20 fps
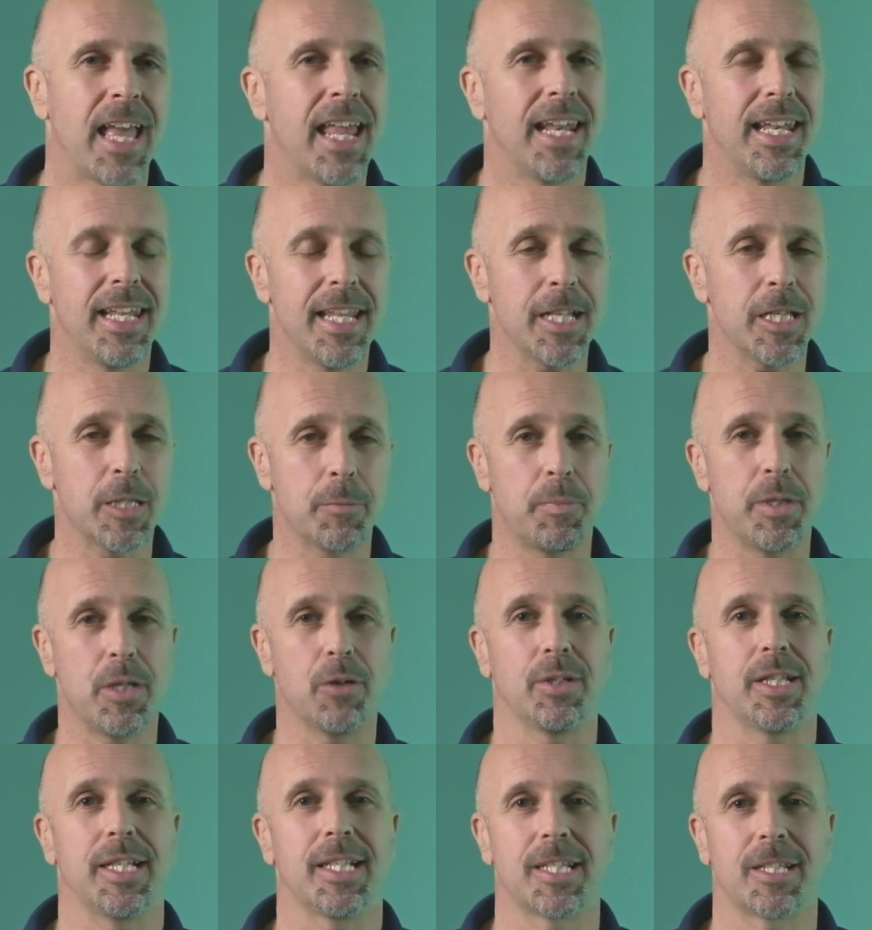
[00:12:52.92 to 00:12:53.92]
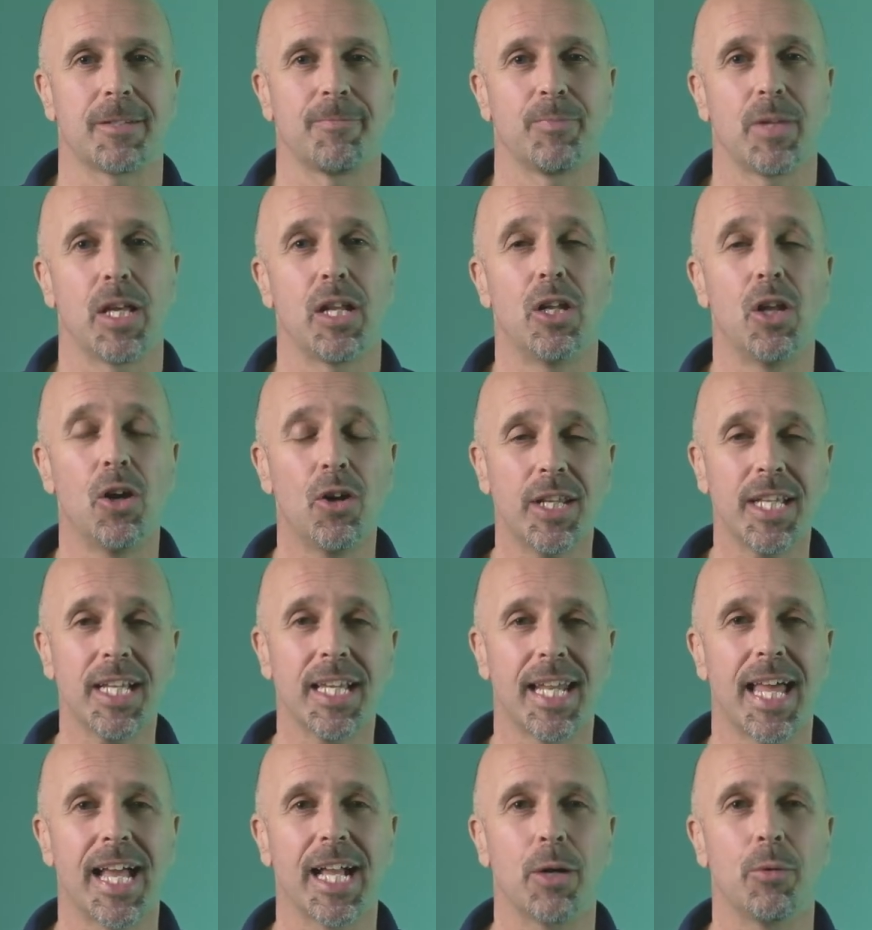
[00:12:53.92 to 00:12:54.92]
let's be honest, learning a
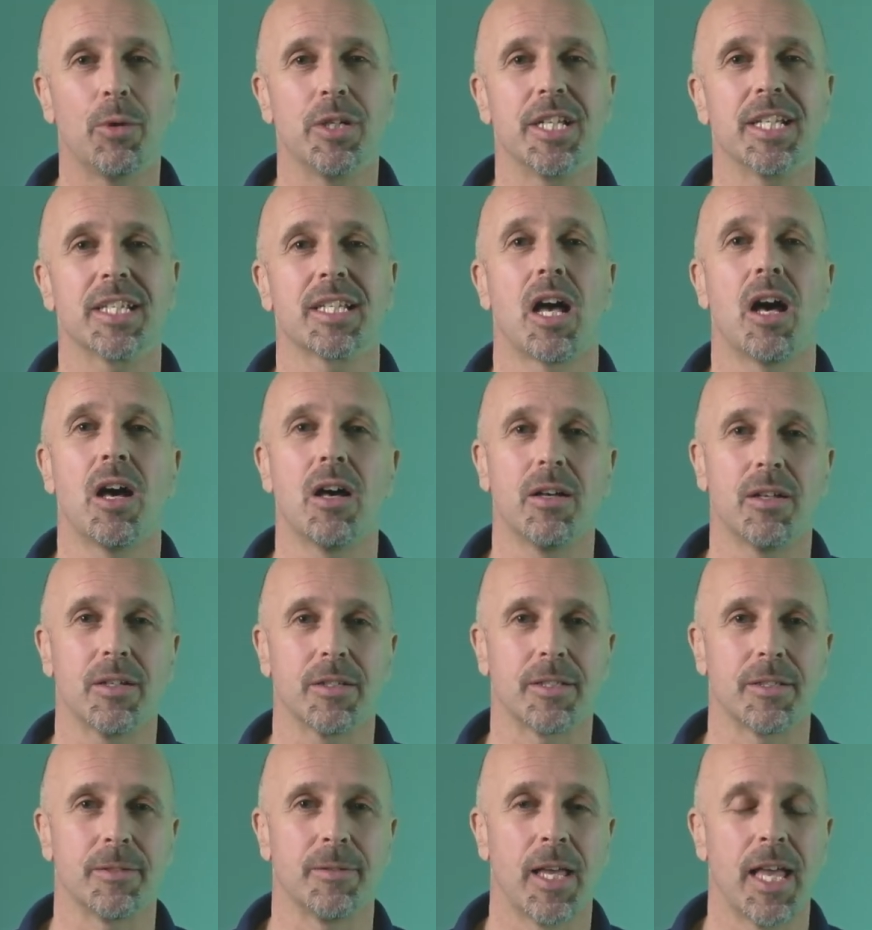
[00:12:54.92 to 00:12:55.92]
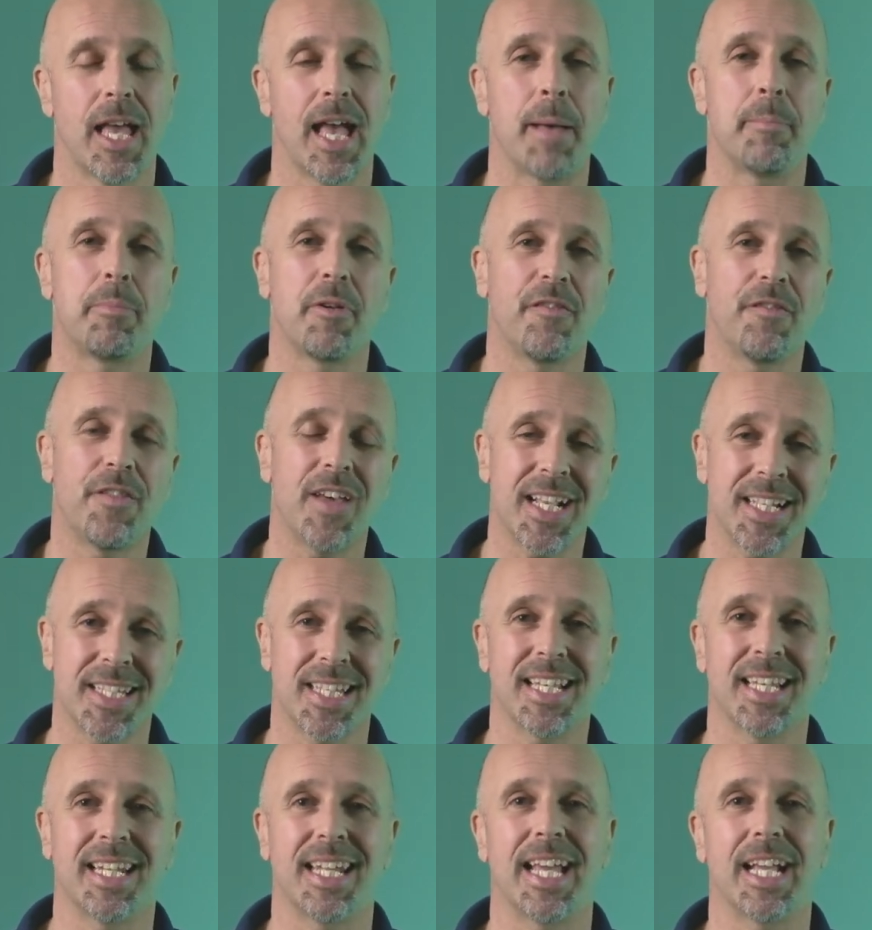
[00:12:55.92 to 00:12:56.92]
language is hard. And
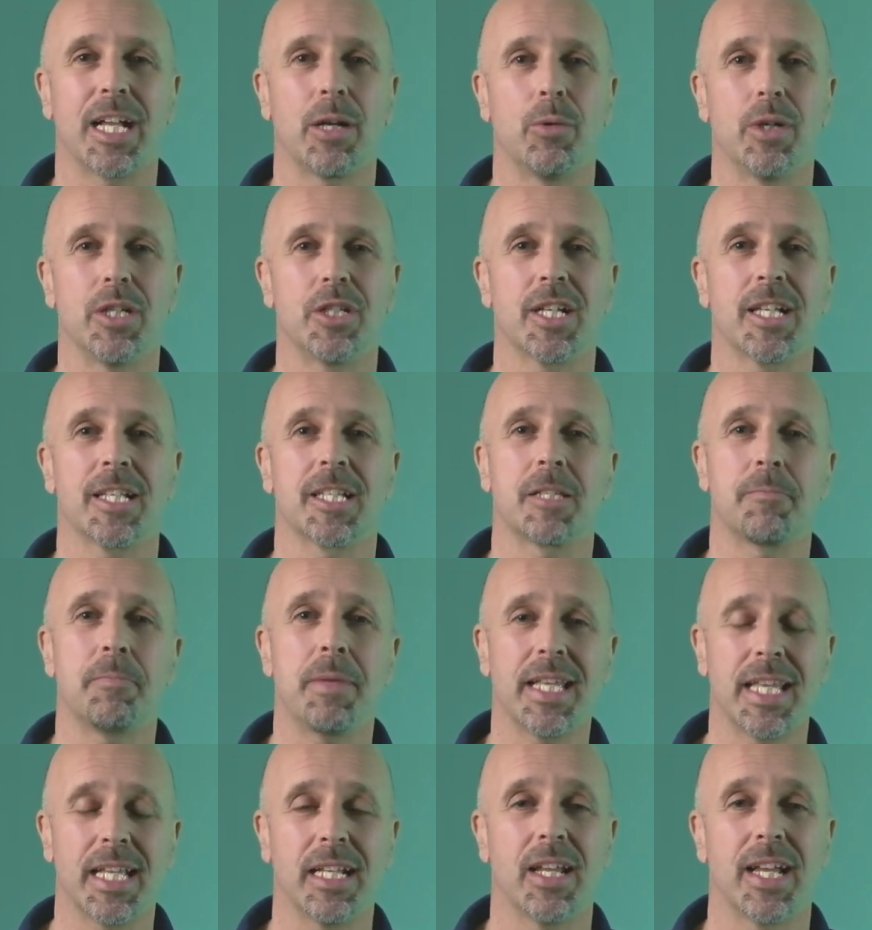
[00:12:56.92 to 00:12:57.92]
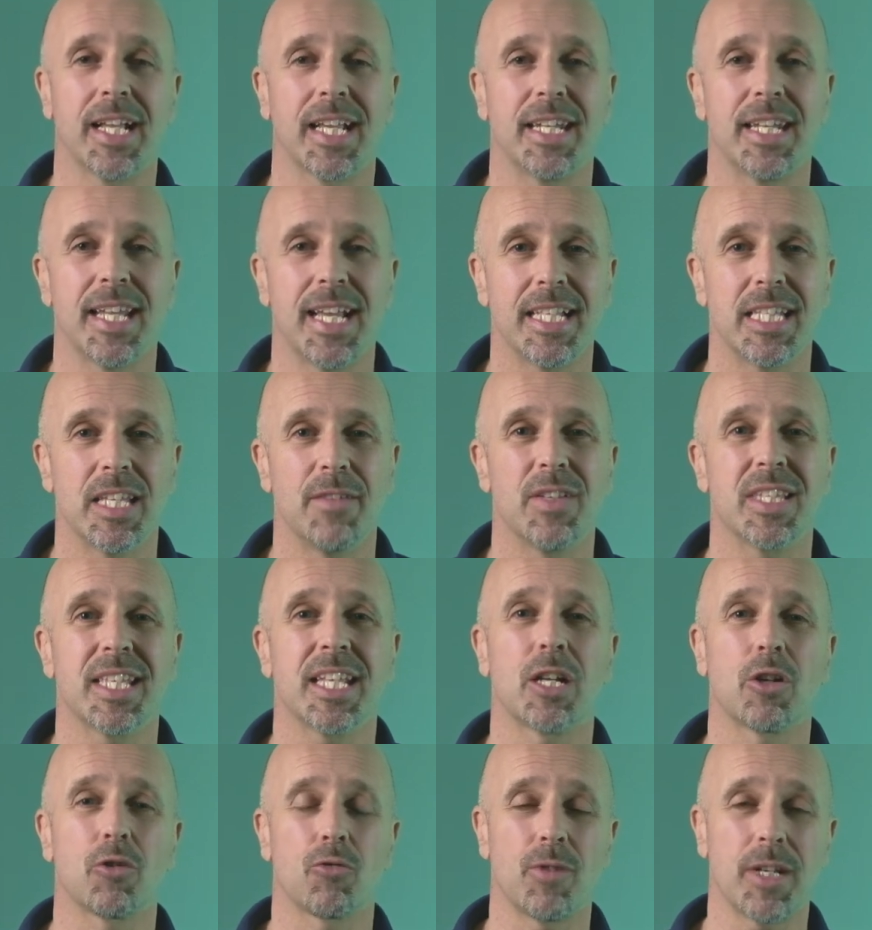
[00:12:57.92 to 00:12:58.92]
perfecting a language and speaking like a native is
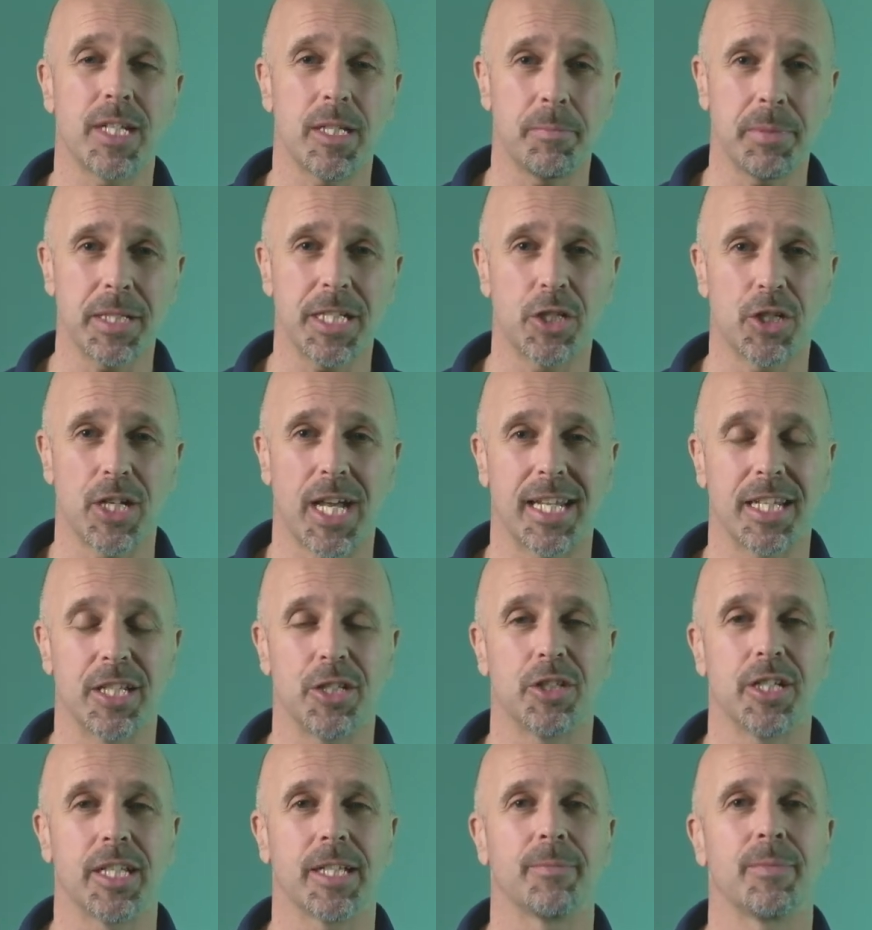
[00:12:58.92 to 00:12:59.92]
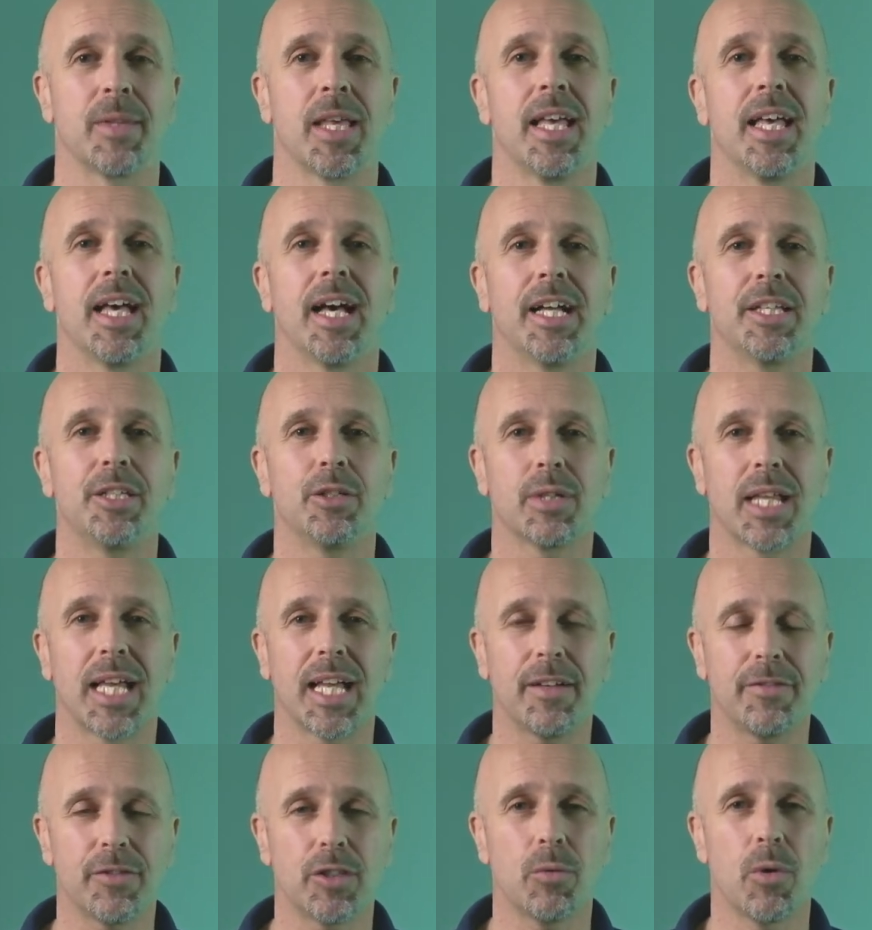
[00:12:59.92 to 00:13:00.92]
incredibly challenging, and you'll
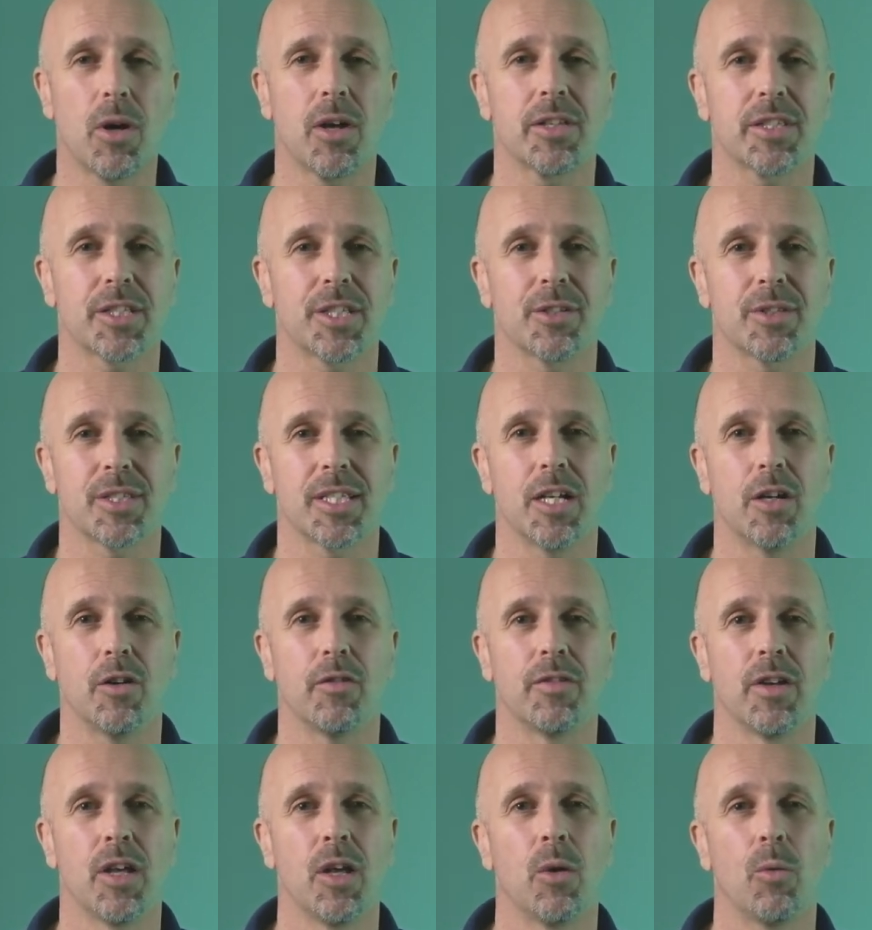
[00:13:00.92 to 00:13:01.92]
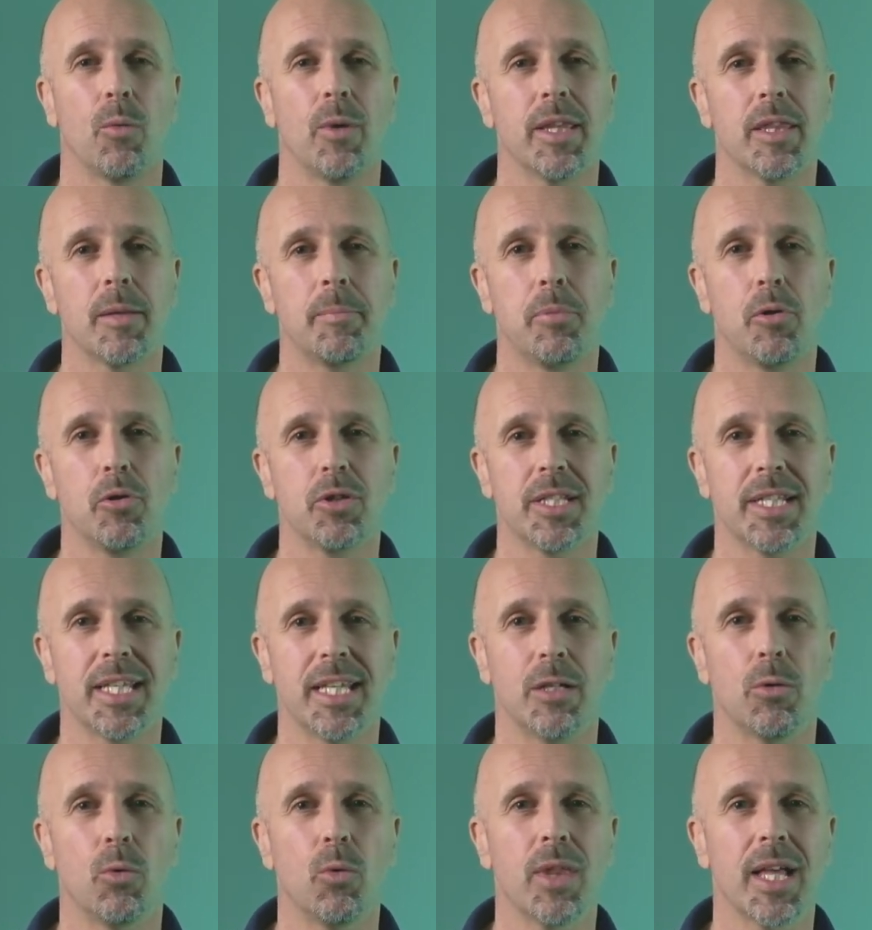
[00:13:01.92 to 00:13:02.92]
have to ask yourself whether putting
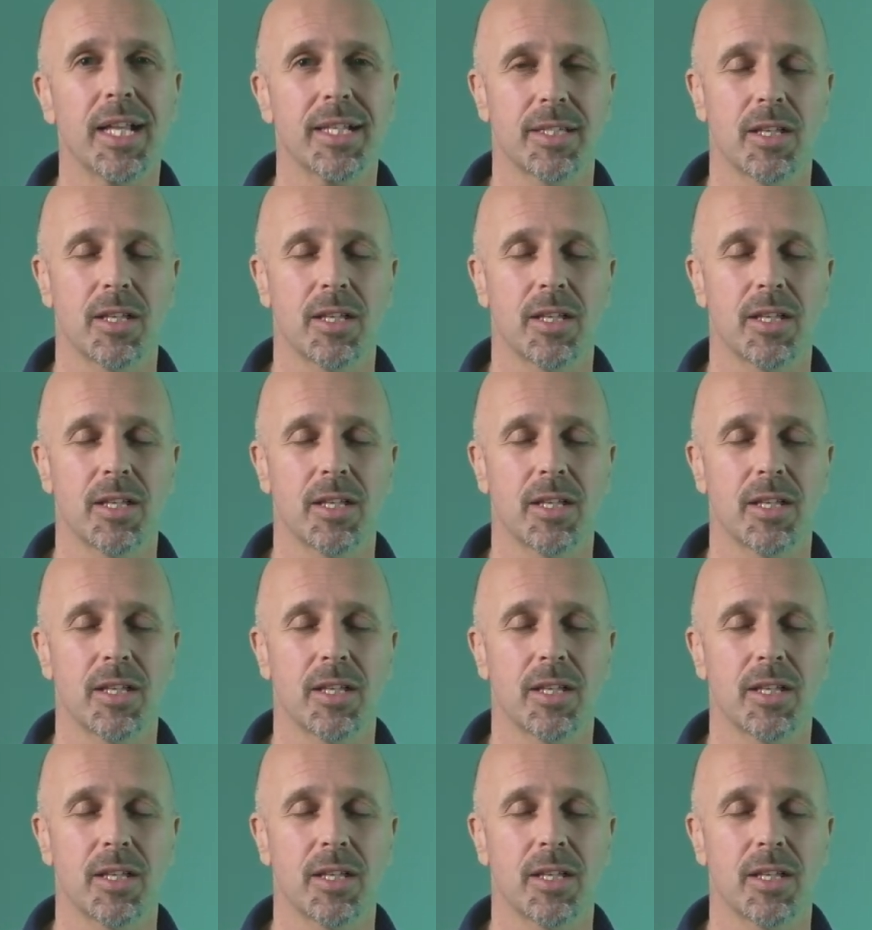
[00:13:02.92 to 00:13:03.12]
in all that